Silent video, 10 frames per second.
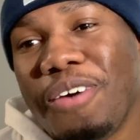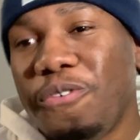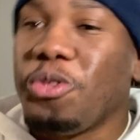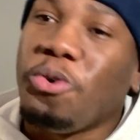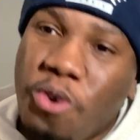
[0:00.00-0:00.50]

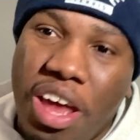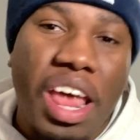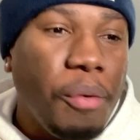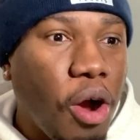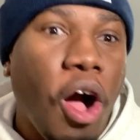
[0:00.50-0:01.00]
for the
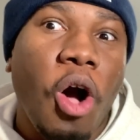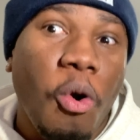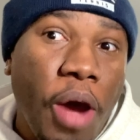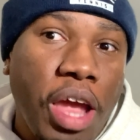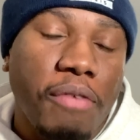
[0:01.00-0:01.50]
one that we're
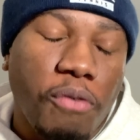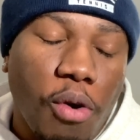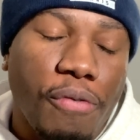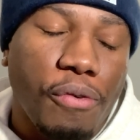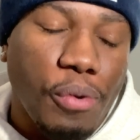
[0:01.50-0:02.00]
all waiting
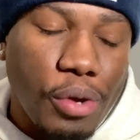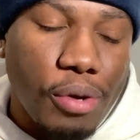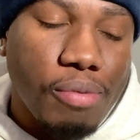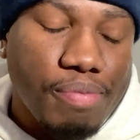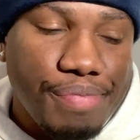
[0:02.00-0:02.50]
for
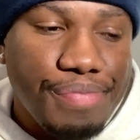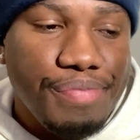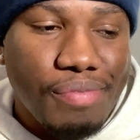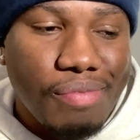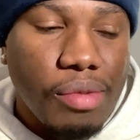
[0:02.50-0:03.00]
real,
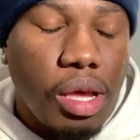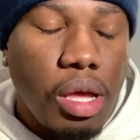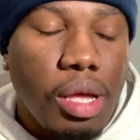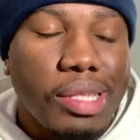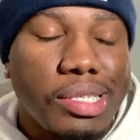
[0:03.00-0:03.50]

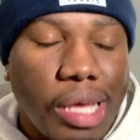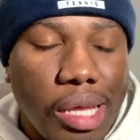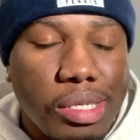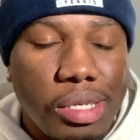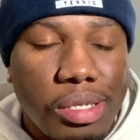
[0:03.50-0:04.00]

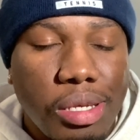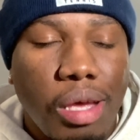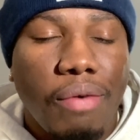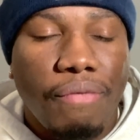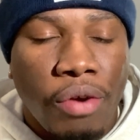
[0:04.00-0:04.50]
Texas
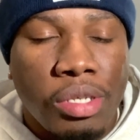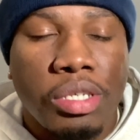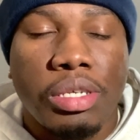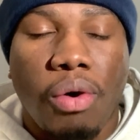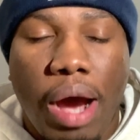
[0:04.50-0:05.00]

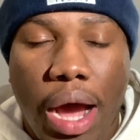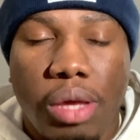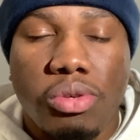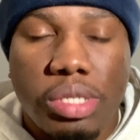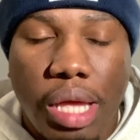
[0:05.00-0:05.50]
versus
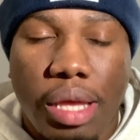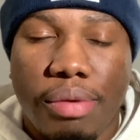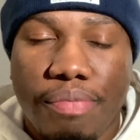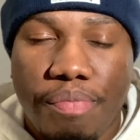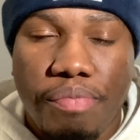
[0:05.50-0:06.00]
Ohio State,
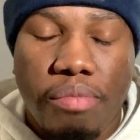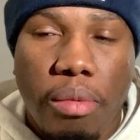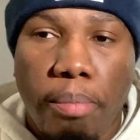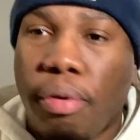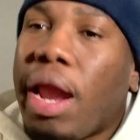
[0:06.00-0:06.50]

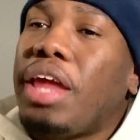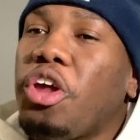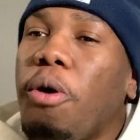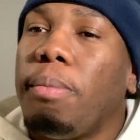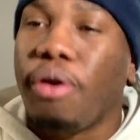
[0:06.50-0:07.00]

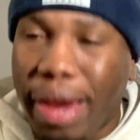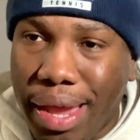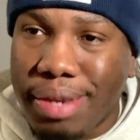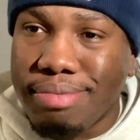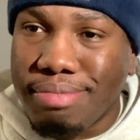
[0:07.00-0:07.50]
brand on
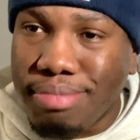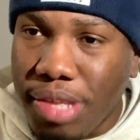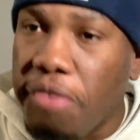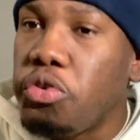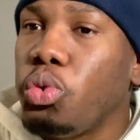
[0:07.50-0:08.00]
brand,
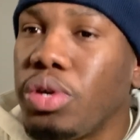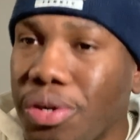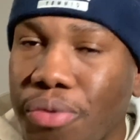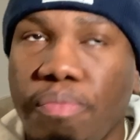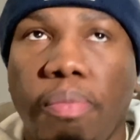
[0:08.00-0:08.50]
if you will.